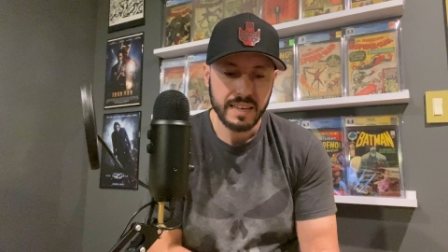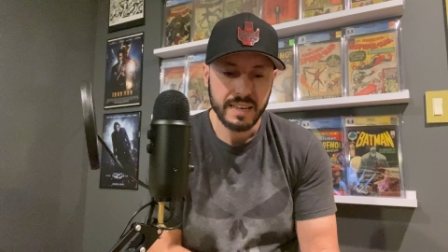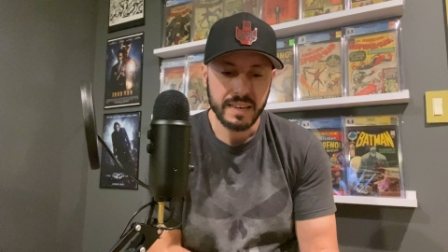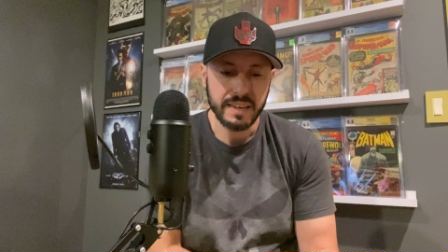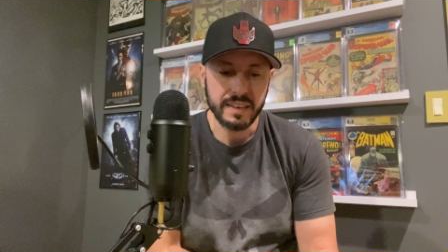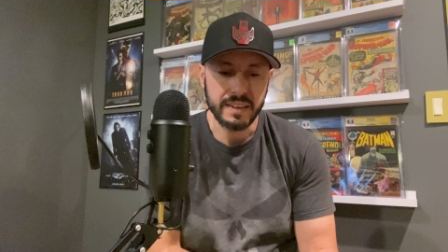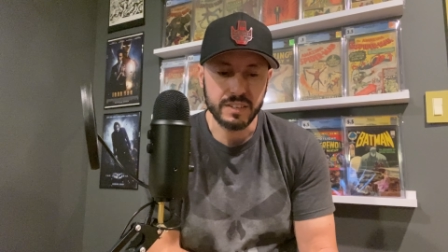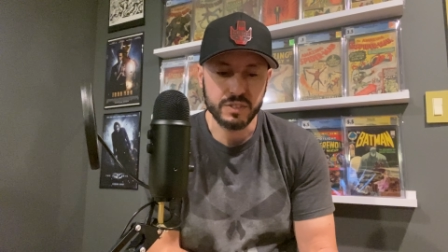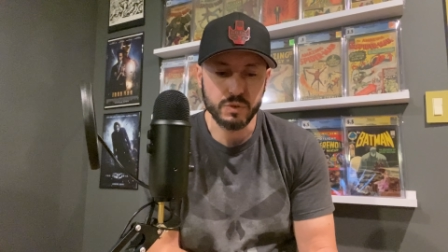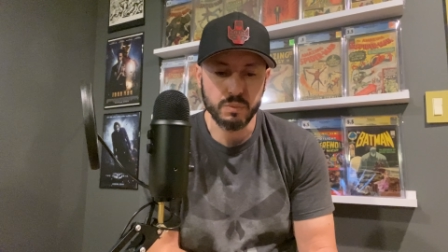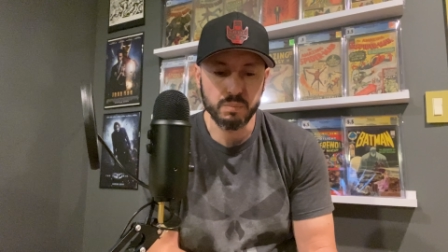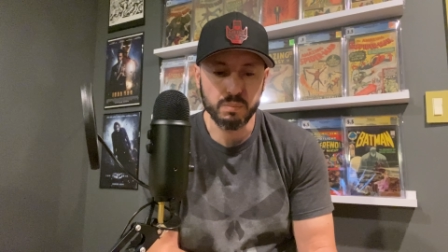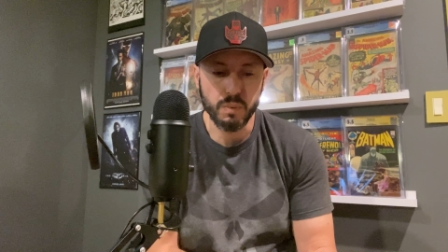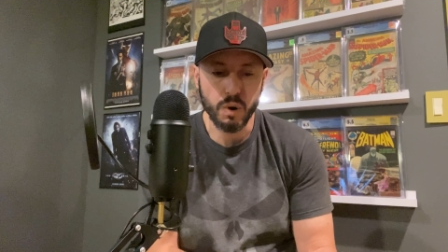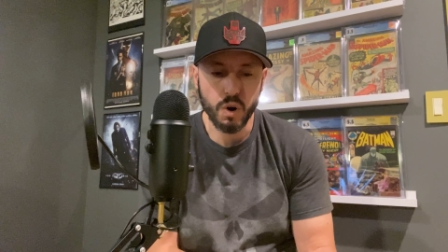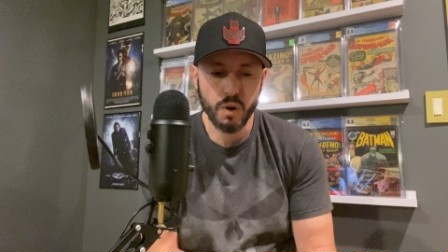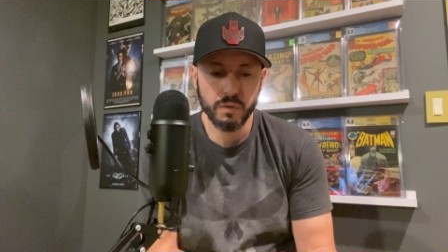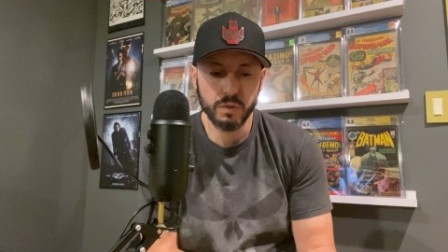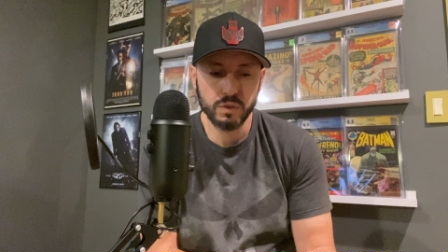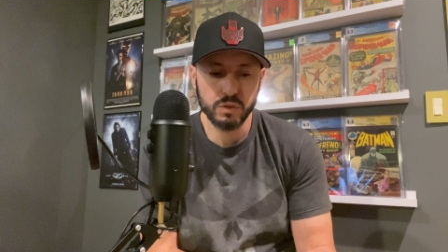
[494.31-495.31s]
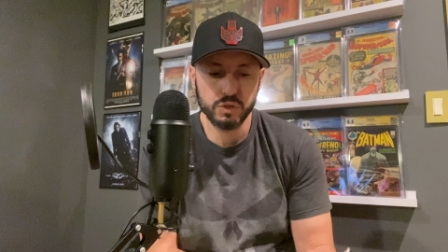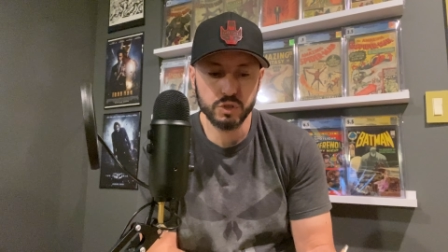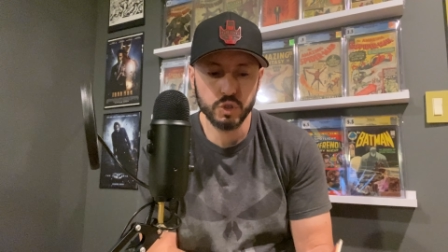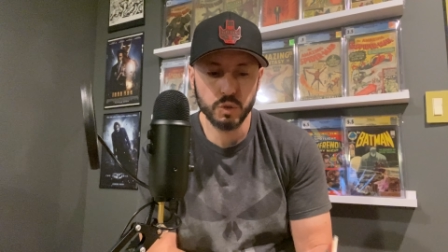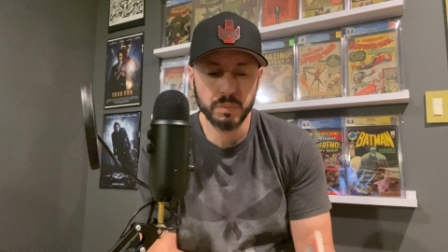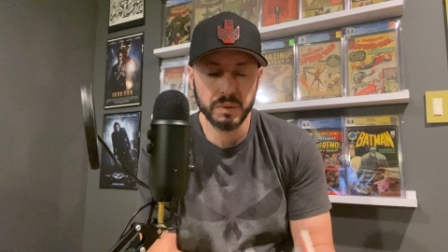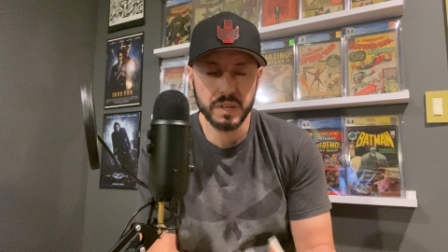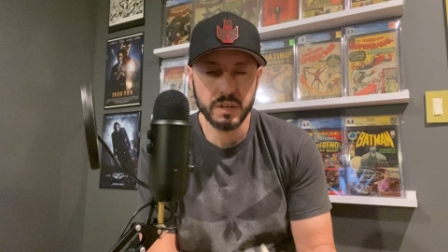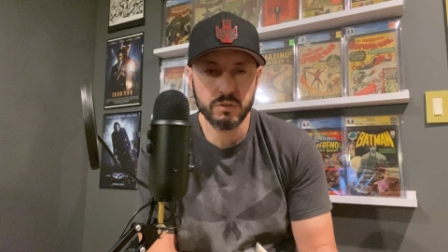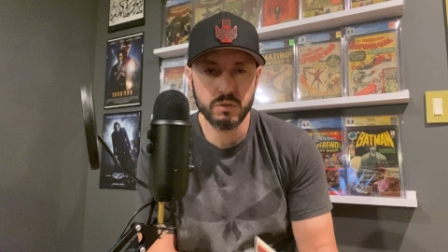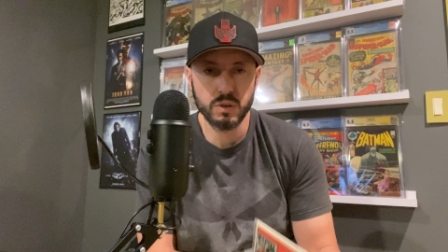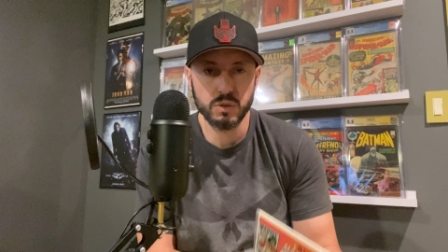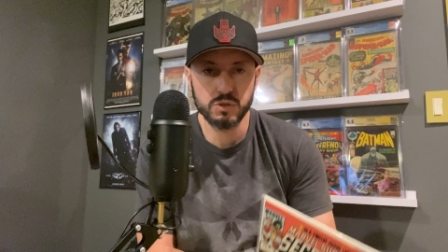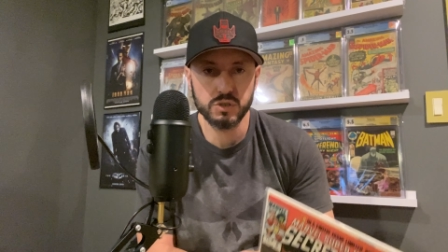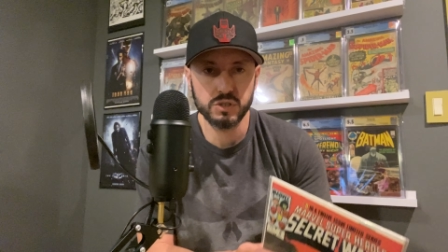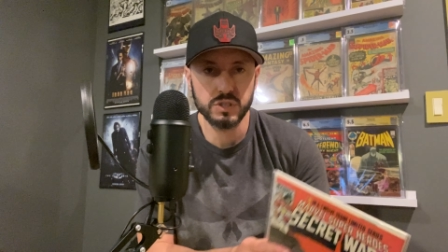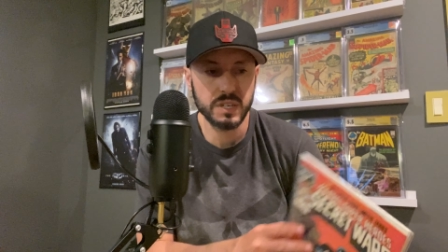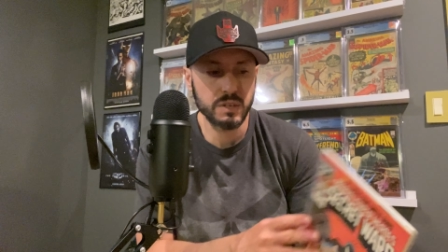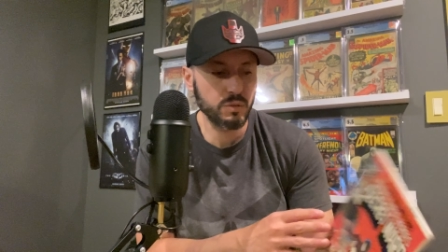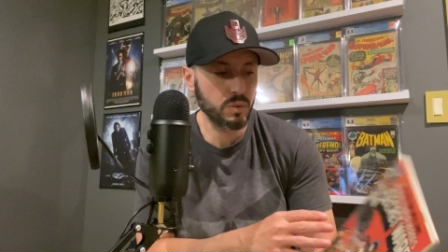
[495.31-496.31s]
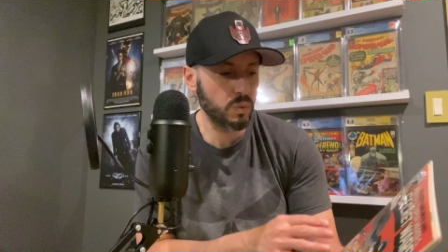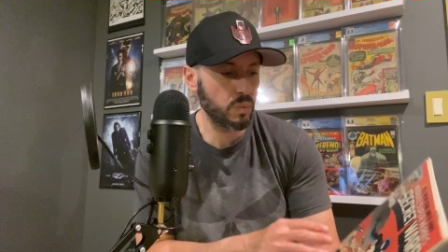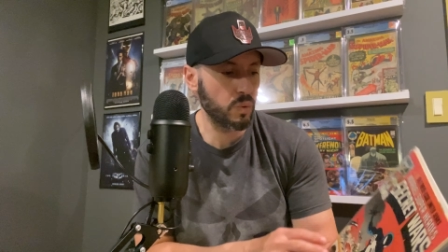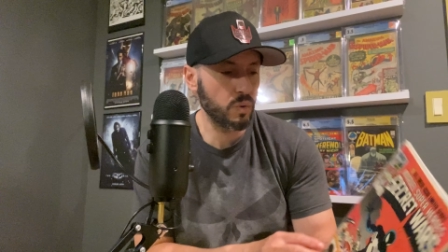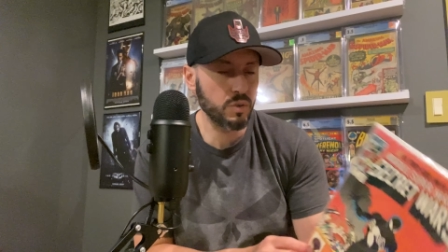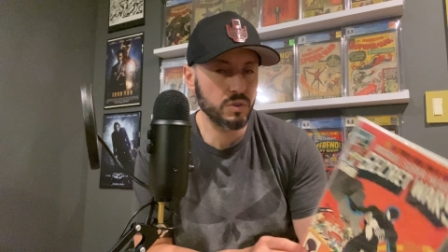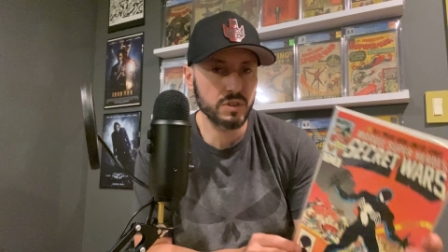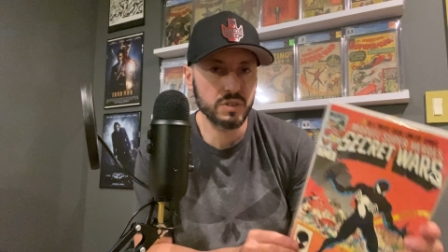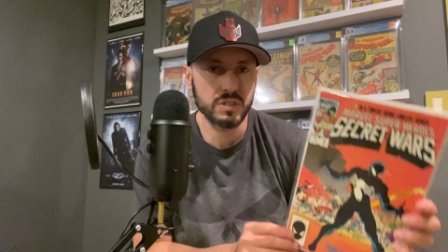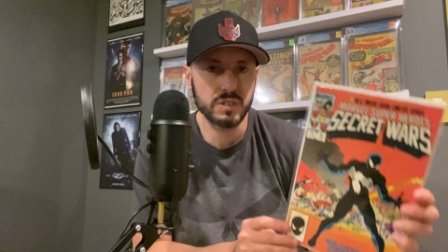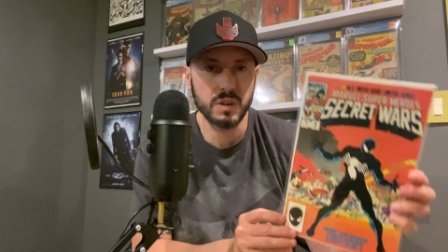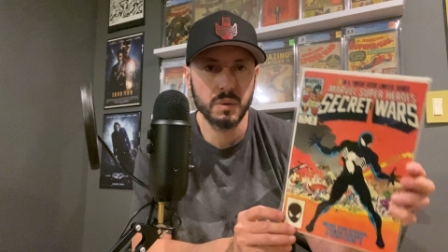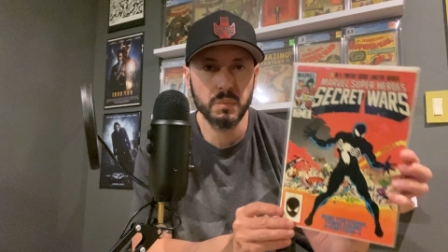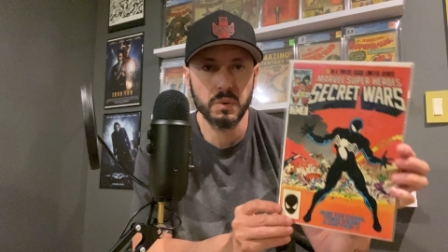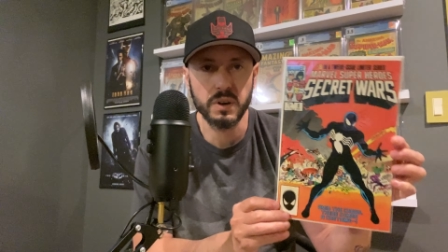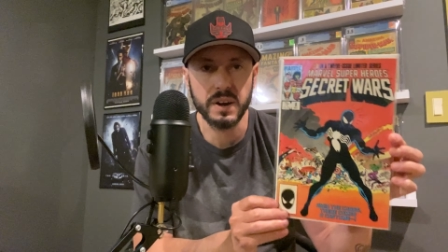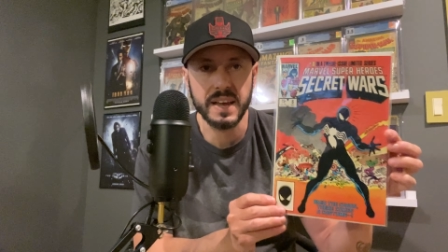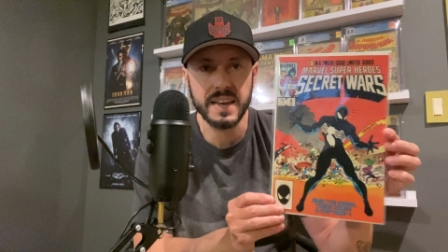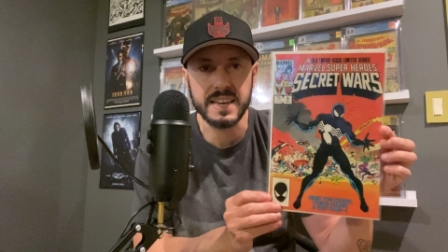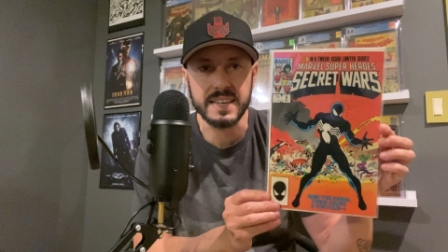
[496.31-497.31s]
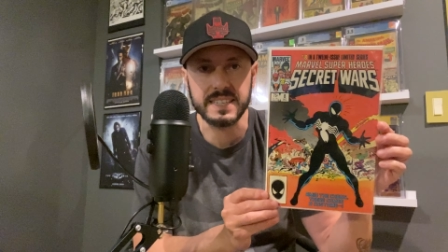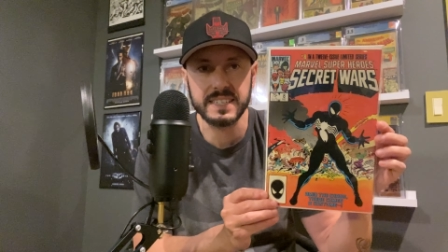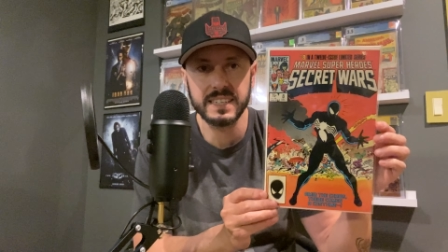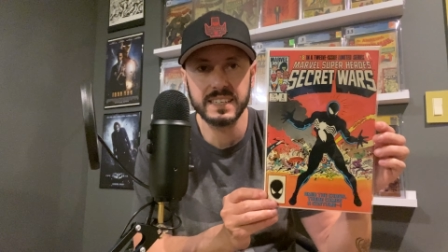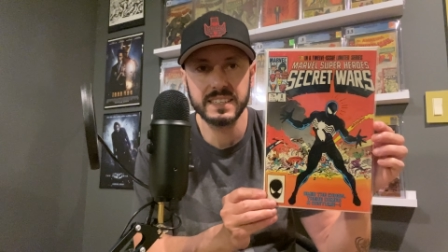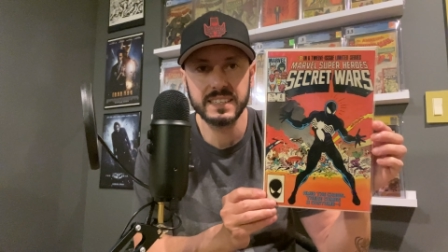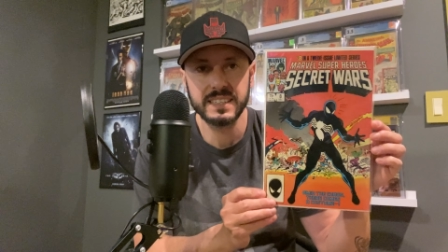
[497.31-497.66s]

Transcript: It is Marvel Superhero Secret Wars number eight.